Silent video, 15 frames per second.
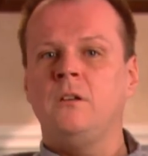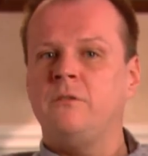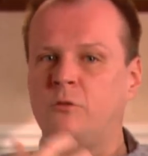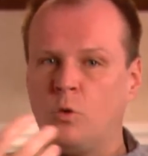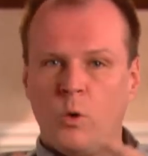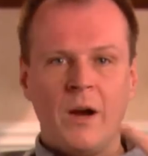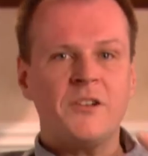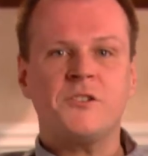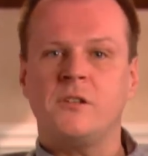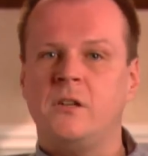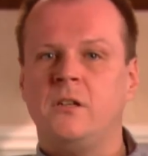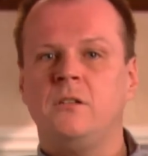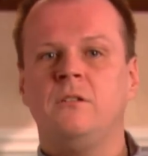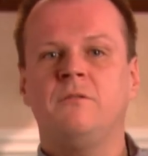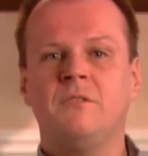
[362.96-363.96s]
You've questioned
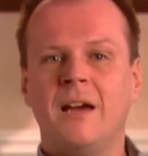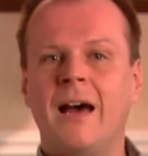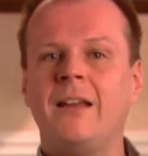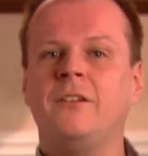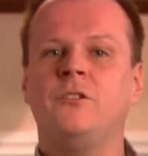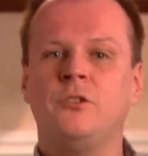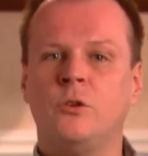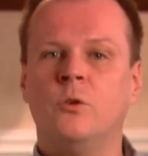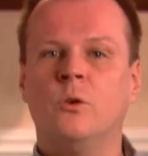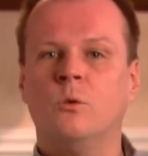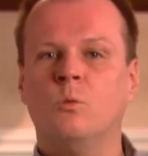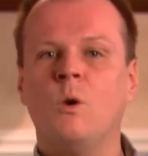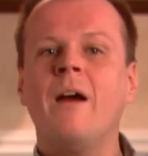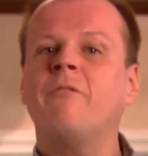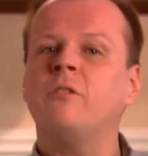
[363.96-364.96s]
it. You've gotten your
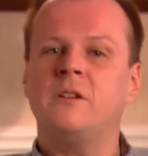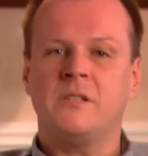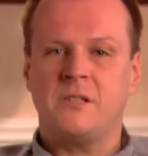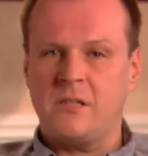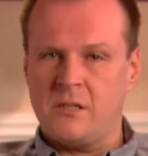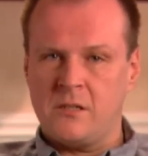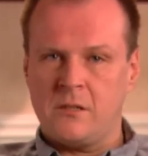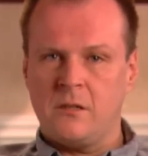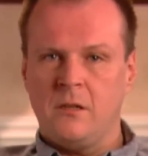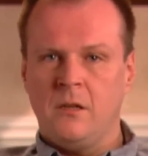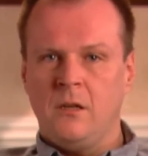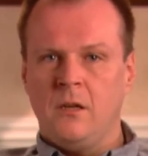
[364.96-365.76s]
references.